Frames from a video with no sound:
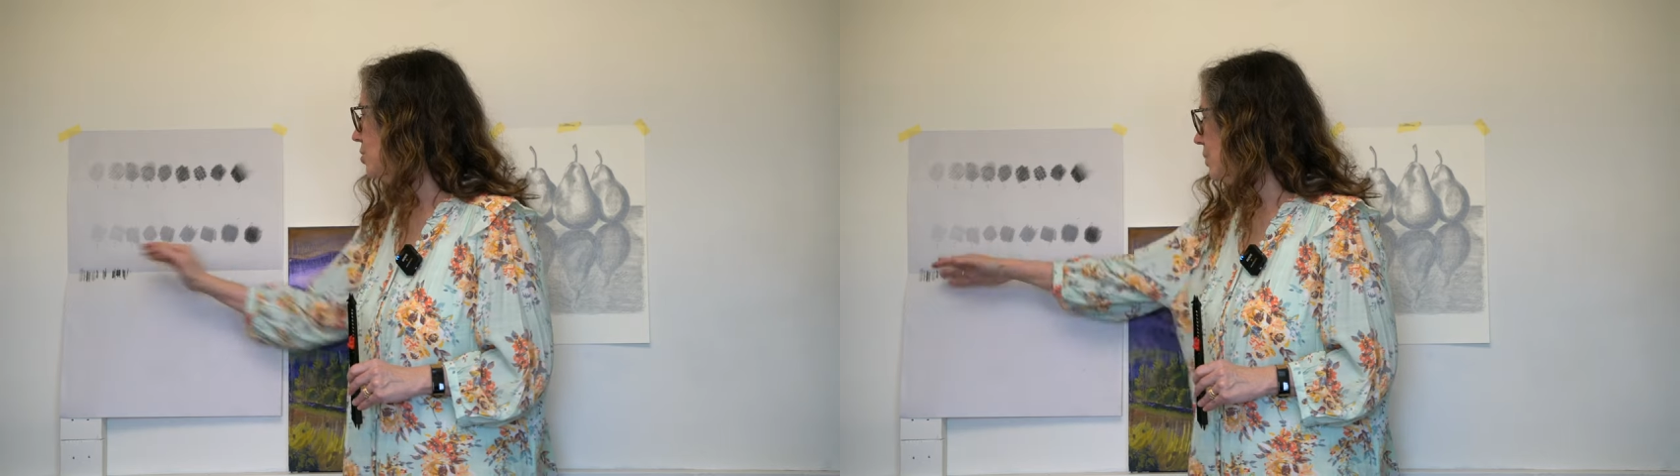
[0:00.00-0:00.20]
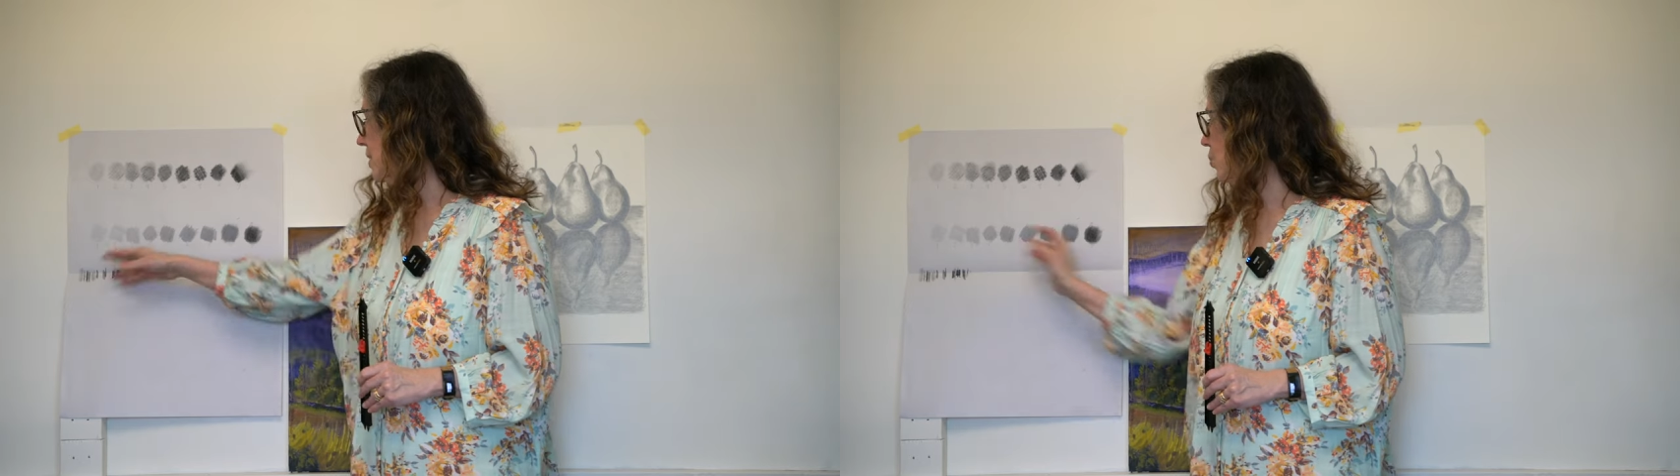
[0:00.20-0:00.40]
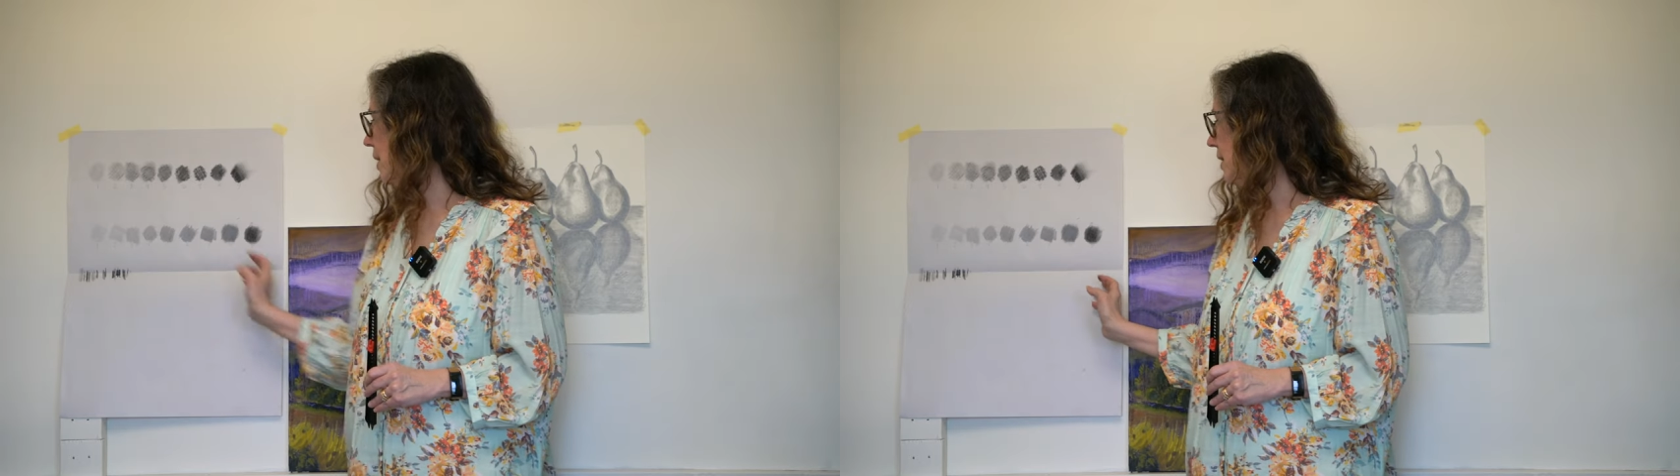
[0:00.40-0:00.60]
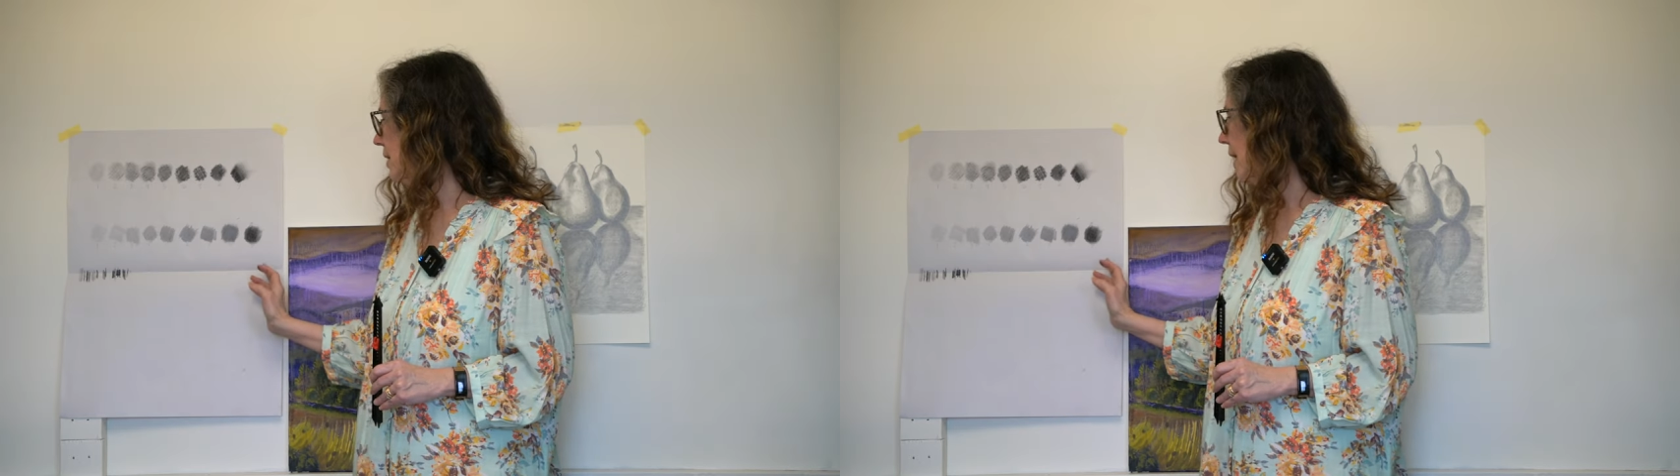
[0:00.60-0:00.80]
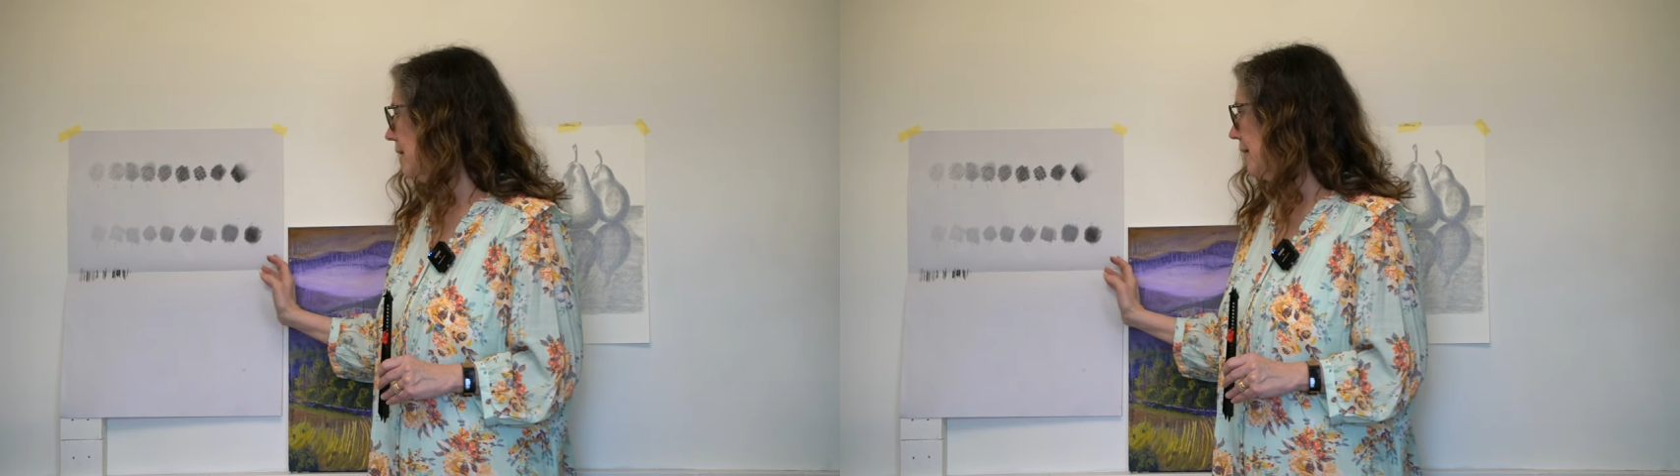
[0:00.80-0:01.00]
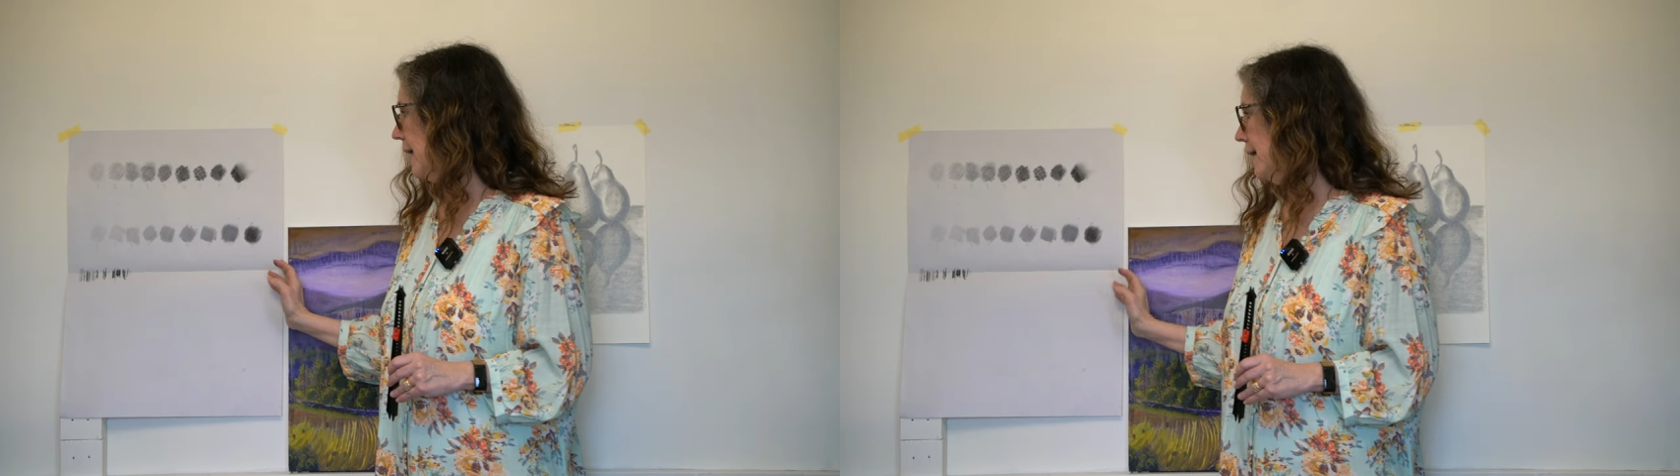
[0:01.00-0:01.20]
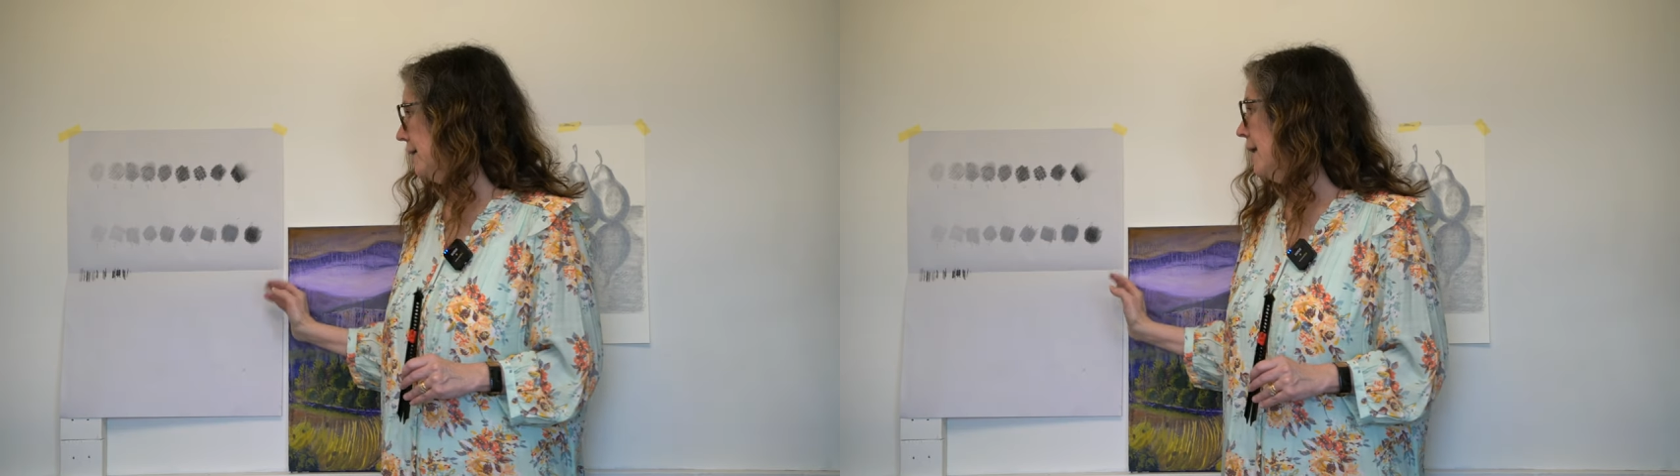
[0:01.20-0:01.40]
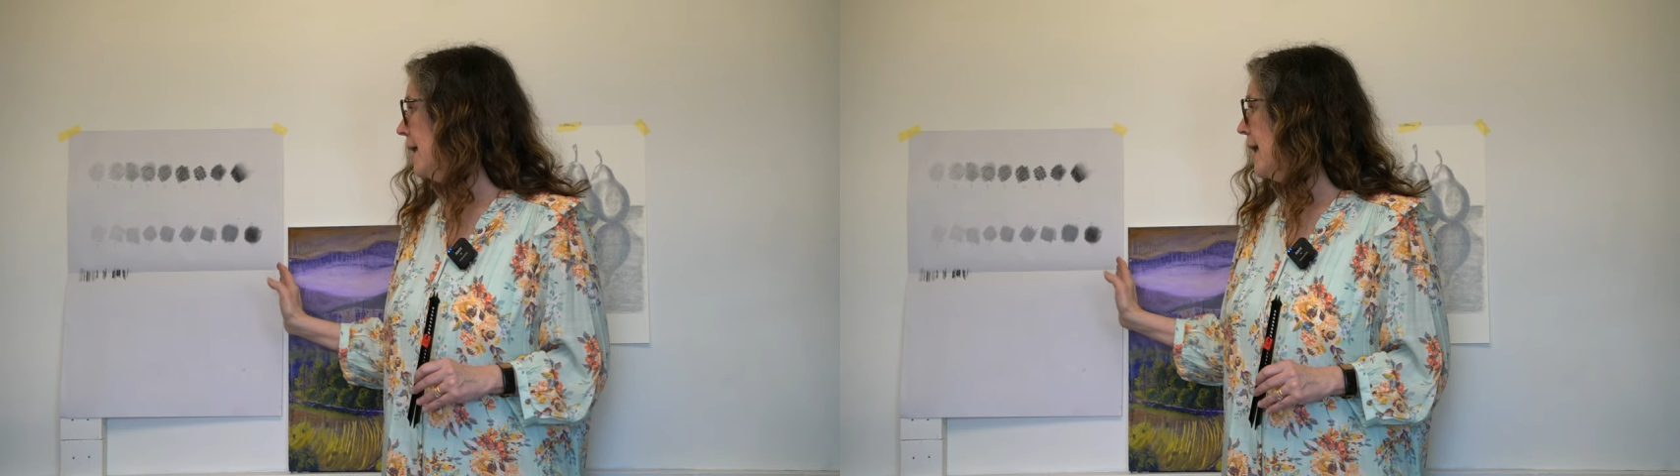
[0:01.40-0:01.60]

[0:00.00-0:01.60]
between one and nine again,